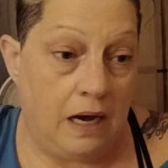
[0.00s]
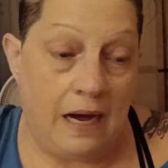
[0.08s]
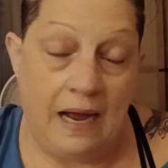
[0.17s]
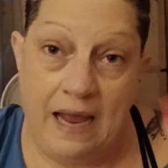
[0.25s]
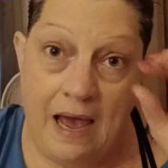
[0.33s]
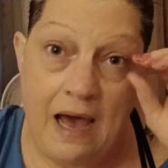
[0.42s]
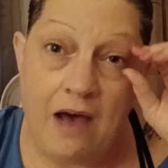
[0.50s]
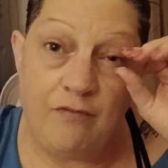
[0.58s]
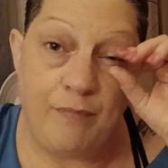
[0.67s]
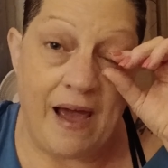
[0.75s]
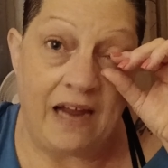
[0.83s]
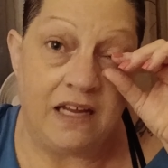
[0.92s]
I
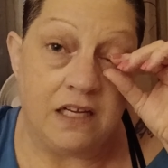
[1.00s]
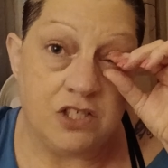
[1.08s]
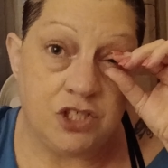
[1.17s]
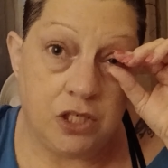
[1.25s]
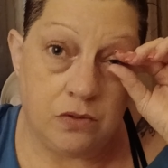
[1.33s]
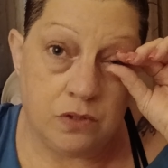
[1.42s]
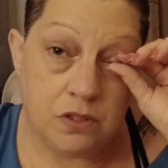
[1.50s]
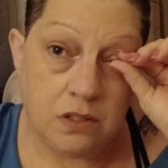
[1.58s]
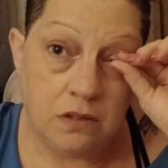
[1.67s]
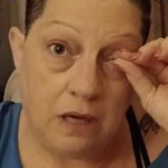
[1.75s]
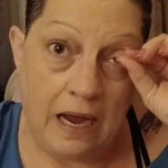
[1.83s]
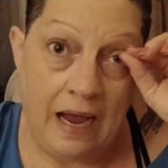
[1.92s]
have back issues,
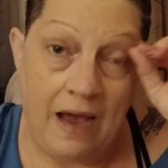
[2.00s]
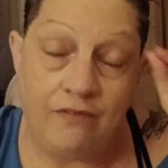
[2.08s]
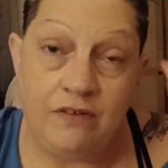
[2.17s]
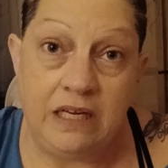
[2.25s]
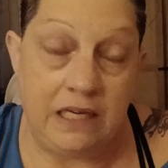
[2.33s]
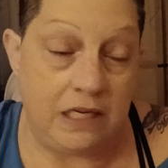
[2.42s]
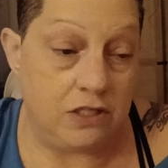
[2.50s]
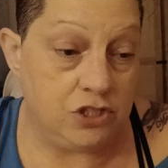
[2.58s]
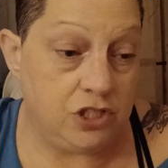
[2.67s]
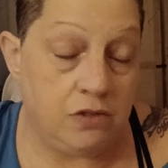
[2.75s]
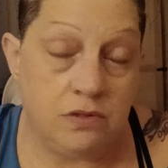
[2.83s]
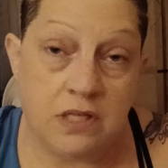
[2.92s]
I have knee
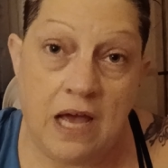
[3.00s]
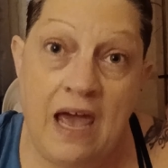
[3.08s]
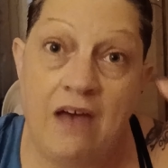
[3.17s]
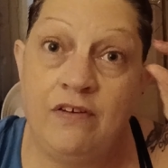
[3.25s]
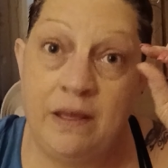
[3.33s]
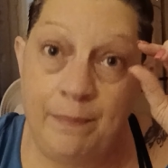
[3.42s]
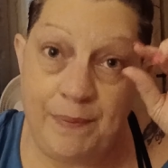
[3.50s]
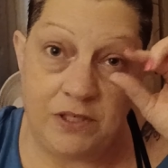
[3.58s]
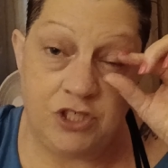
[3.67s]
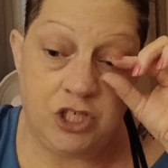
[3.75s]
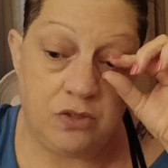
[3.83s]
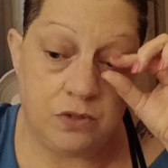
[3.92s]
issues, I have hip
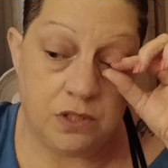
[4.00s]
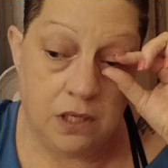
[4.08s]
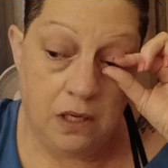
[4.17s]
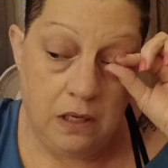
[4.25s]
issues.